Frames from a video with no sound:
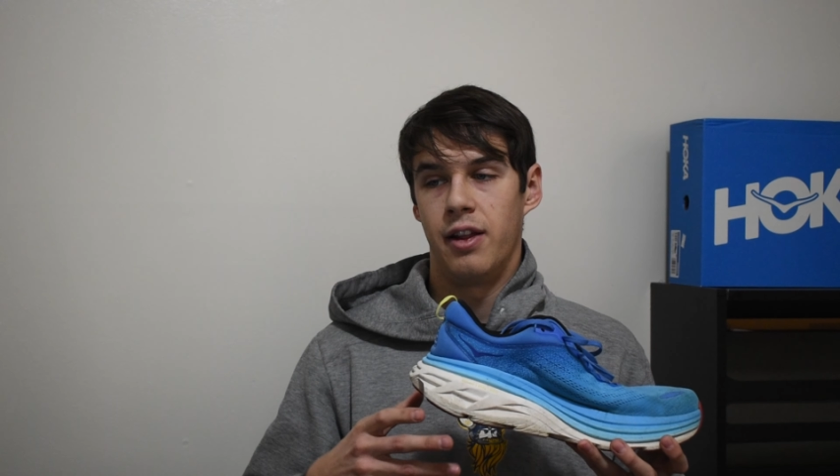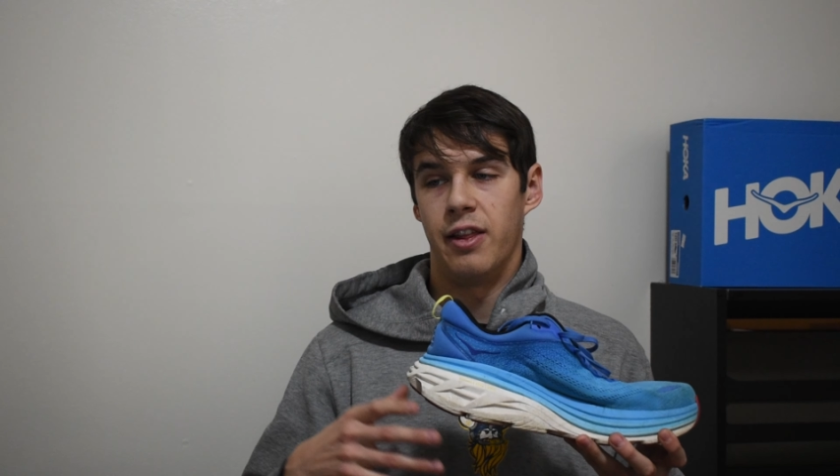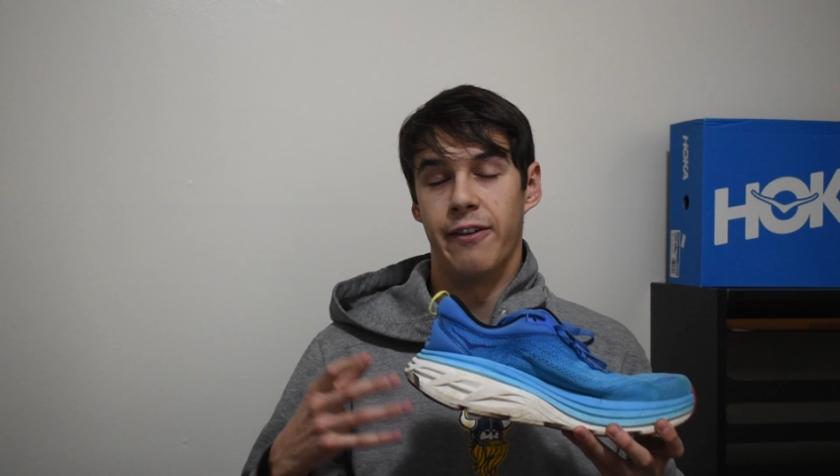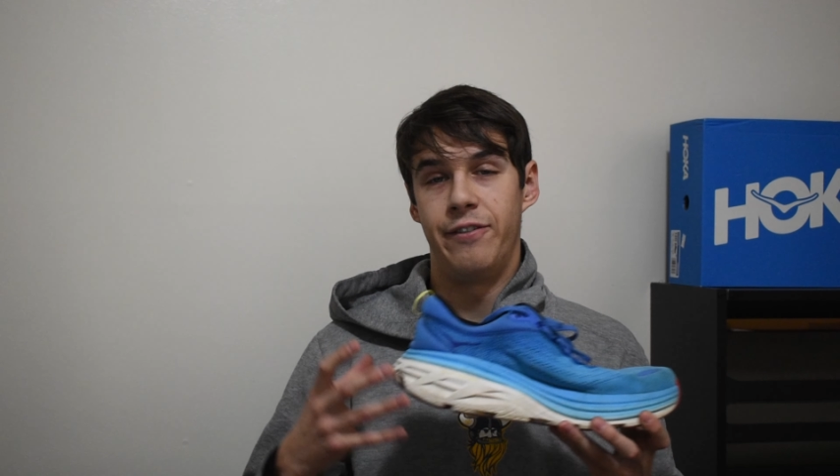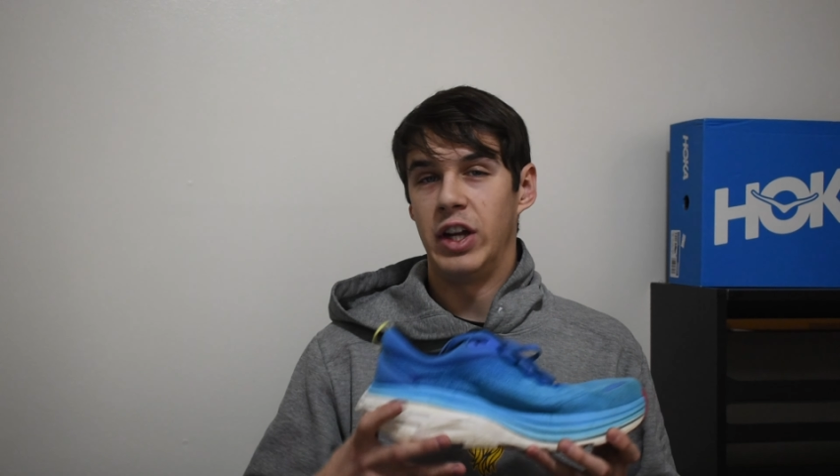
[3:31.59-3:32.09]

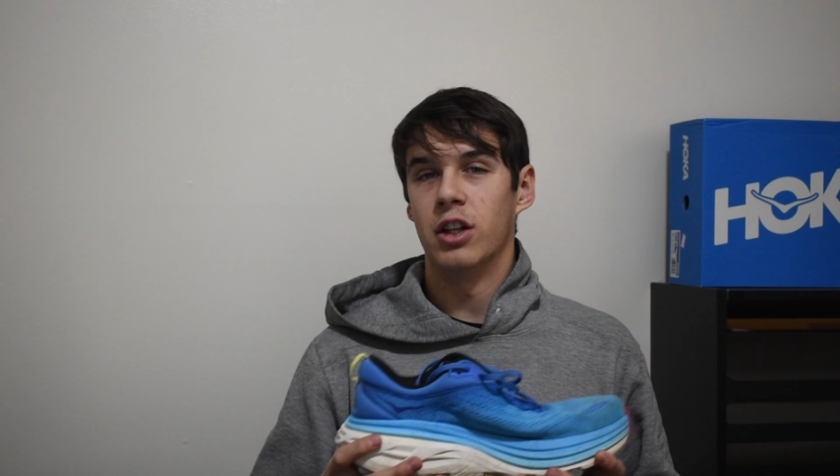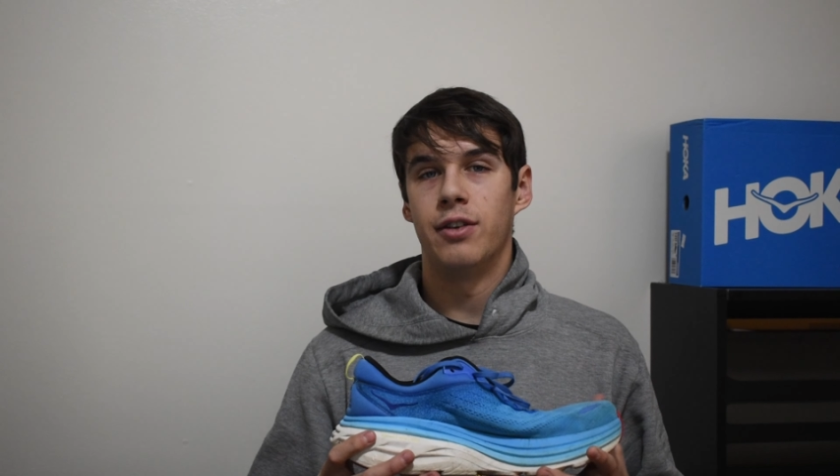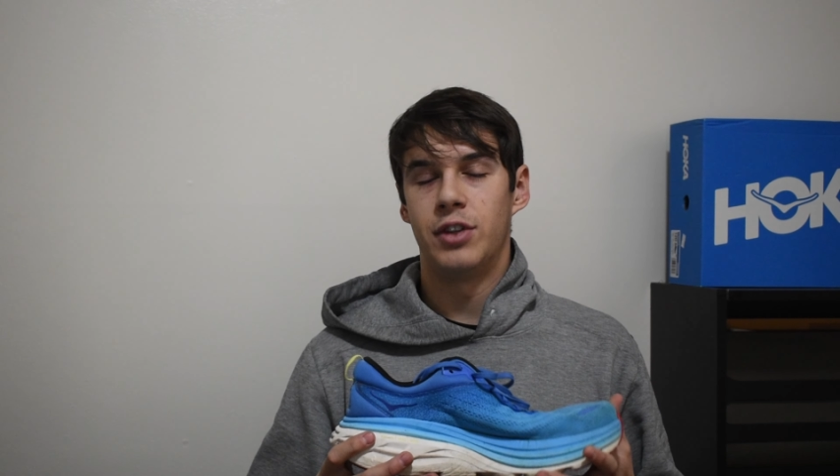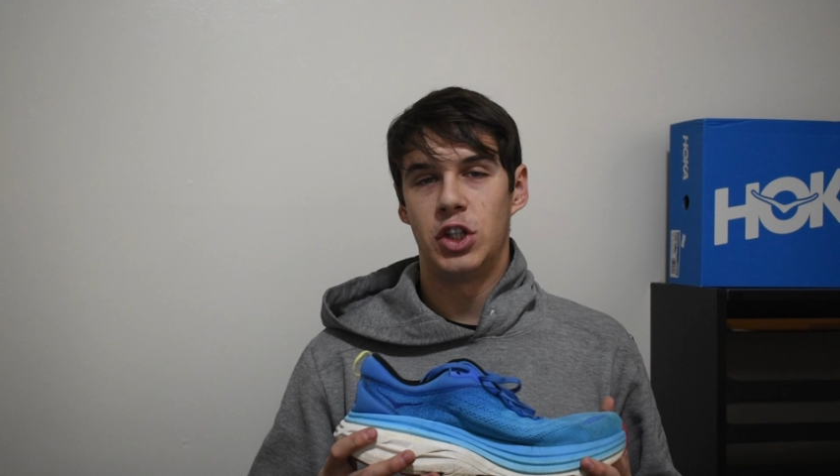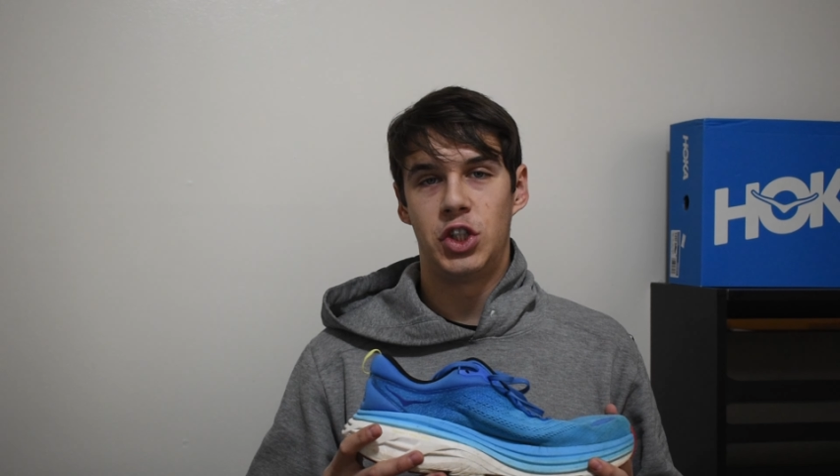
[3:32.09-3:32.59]
The feel
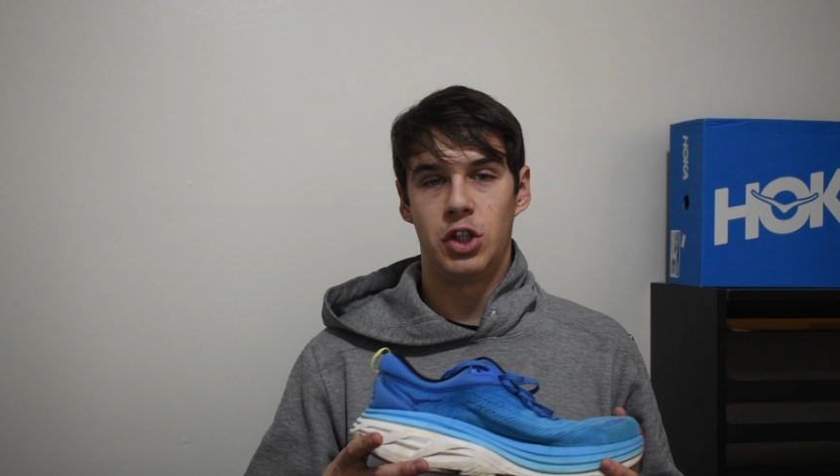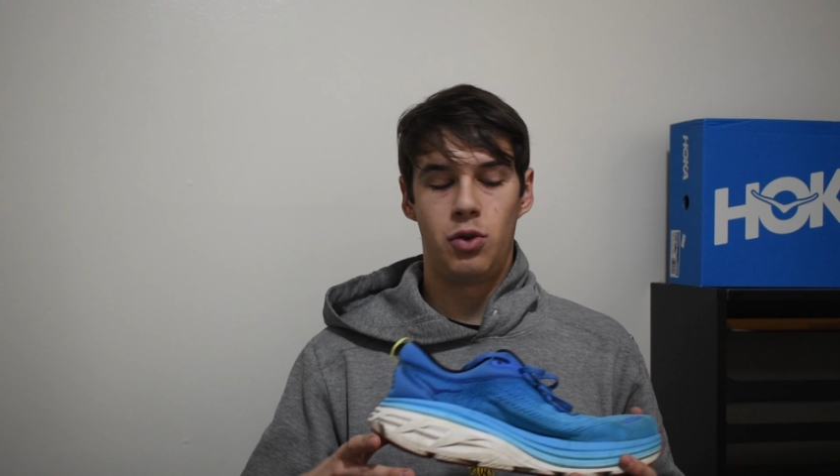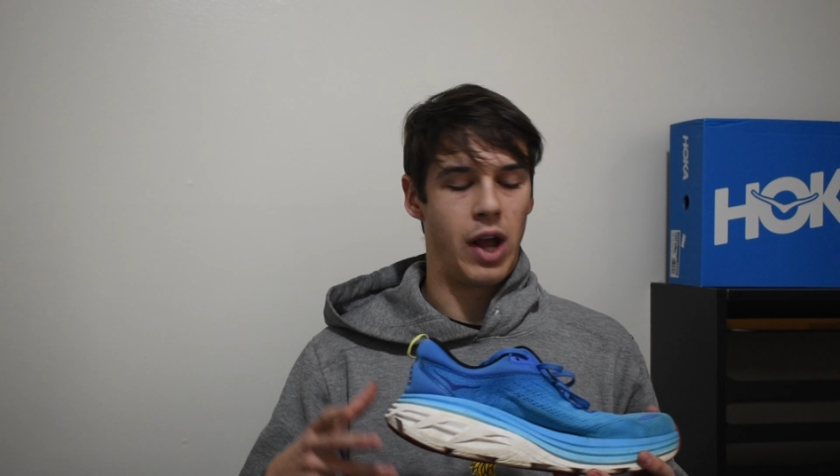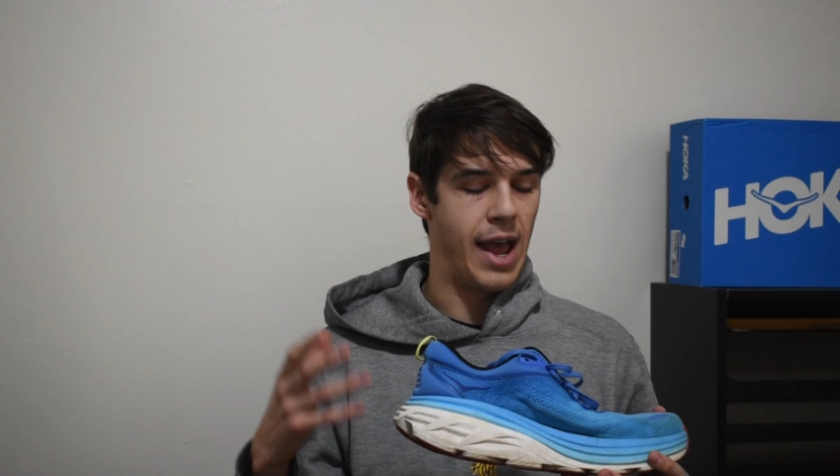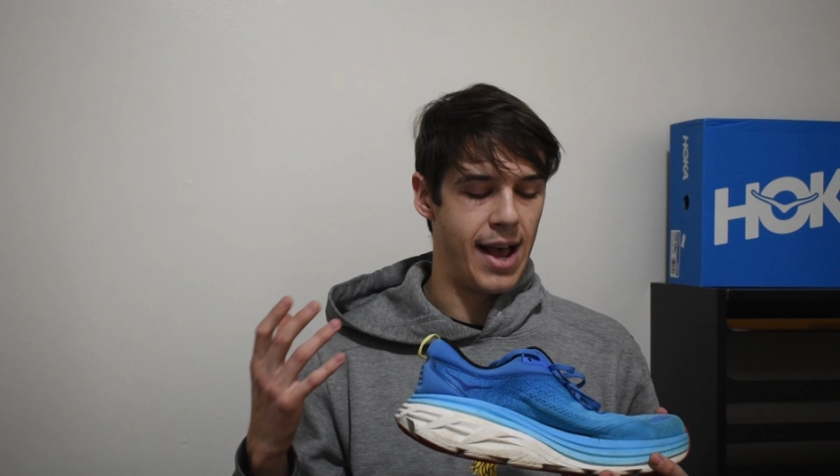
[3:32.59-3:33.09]
of the
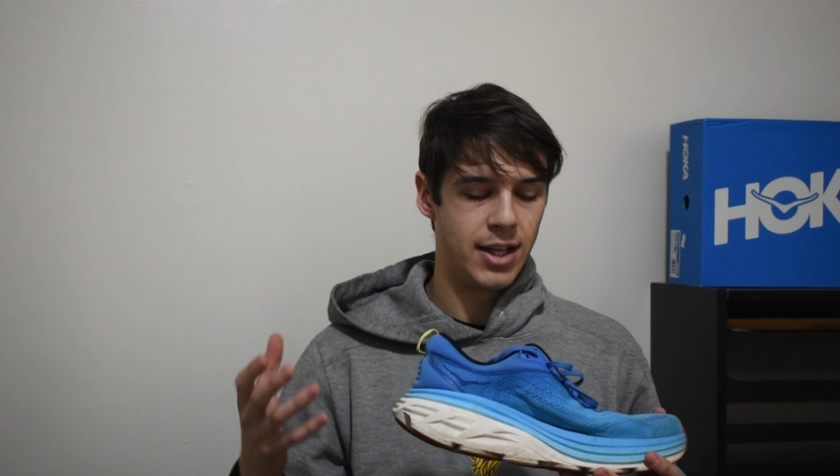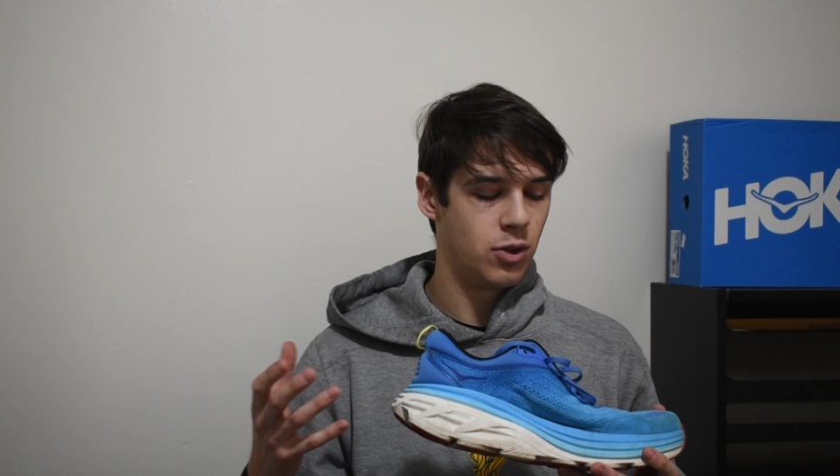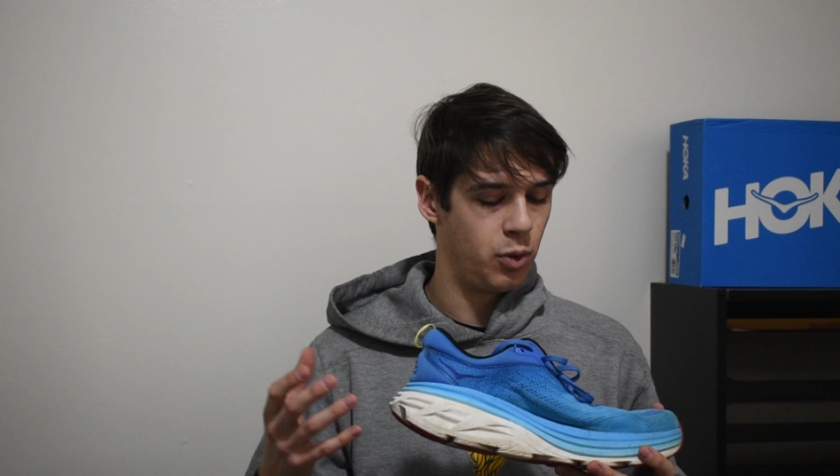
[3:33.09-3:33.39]
shoe, as